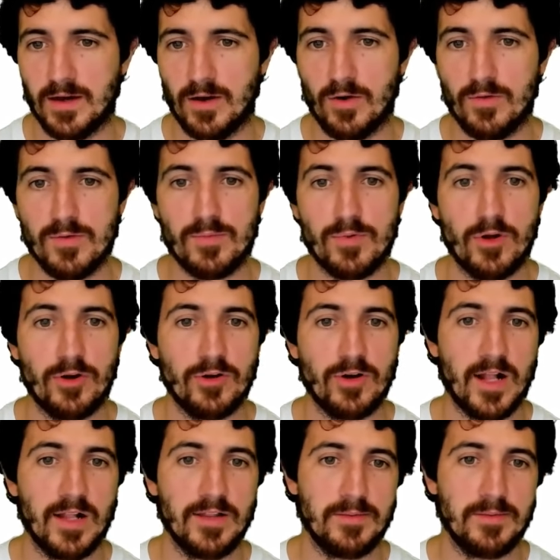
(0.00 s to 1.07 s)
However,
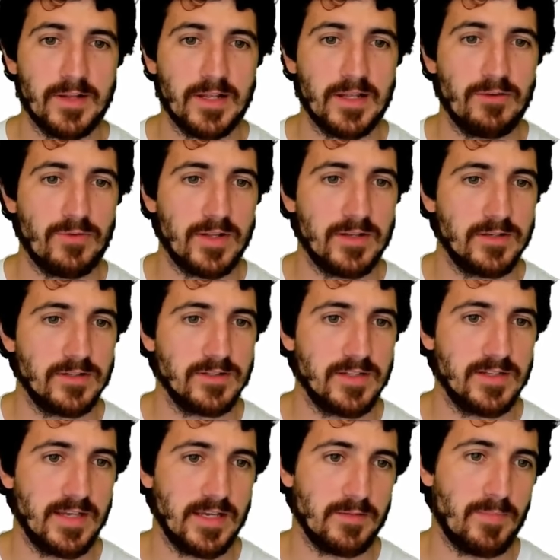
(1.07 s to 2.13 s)
Blotter ultimately renders
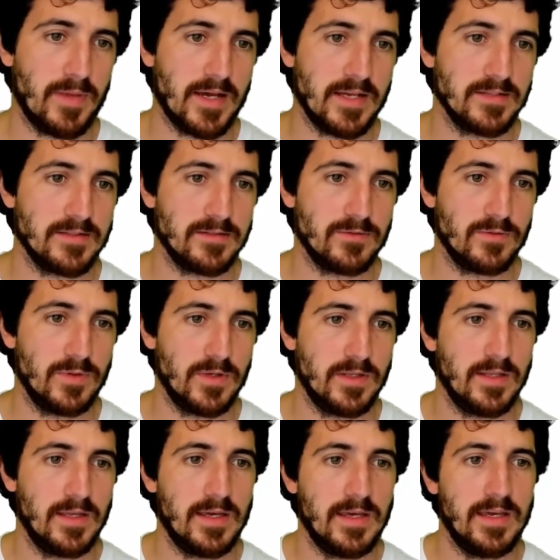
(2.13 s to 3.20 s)
the text passed to
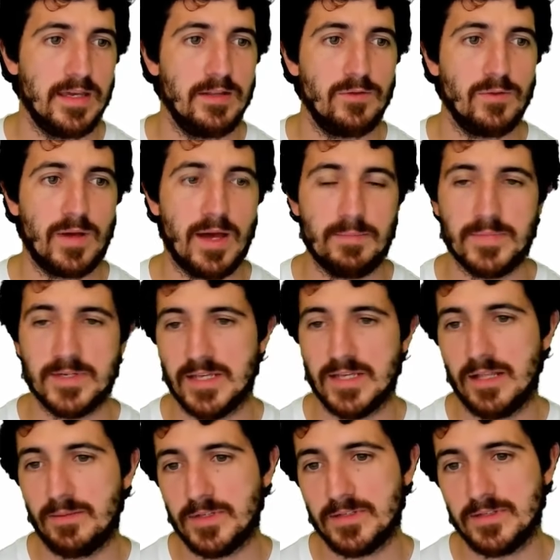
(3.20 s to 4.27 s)
it into canvas
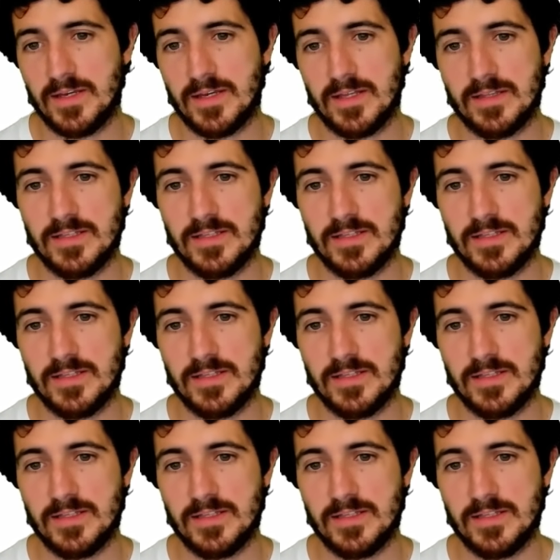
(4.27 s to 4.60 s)
elements.